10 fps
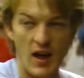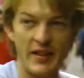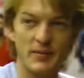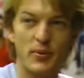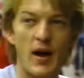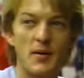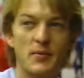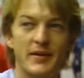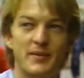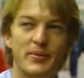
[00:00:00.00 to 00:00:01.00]
I think
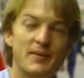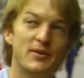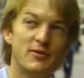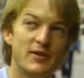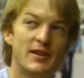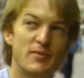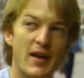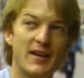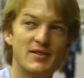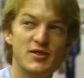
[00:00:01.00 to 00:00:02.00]
probably the people that read the
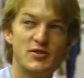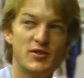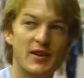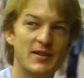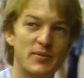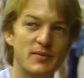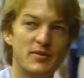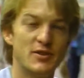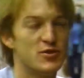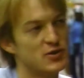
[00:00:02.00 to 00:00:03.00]
magazines are not the
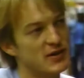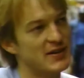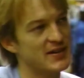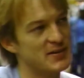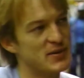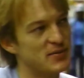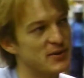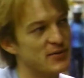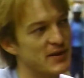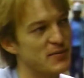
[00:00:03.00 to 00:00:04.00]
people that should. I think the people
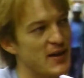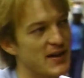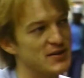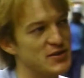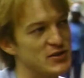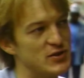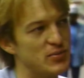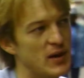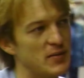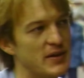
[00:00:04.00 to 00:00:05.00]
that read the magazines are
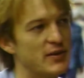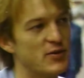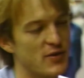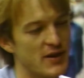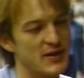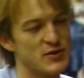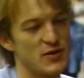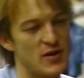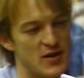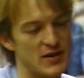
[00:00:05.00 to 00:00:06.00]
probably either critics
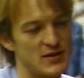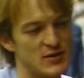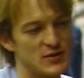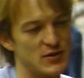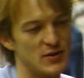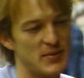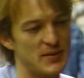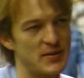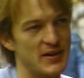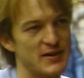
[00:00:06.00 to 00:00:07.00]
or artists or
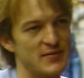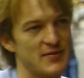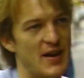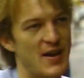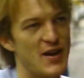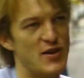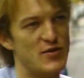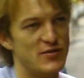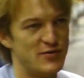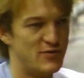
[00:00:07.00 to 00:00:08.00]
people that
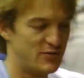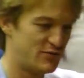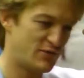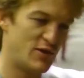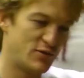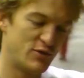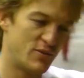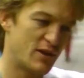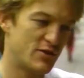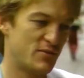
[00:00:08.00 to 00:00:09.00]
know too
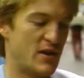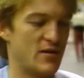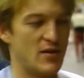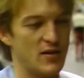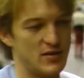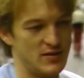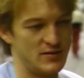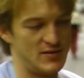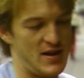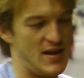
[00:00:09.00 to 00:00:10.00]
much about art.
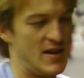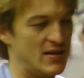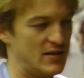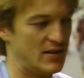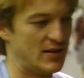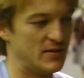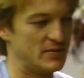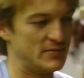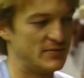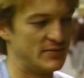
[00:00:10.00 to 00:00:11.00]
And
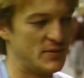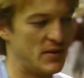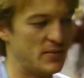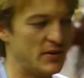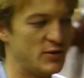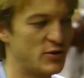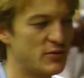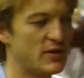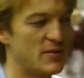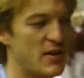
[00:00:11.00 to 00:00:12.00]
the people that
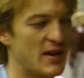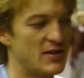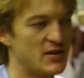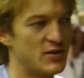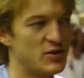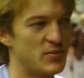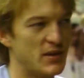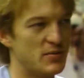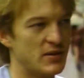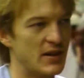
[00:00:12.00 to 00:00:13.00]
should read the magazines are
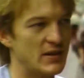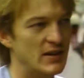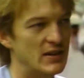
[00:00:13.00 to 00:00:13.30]
people that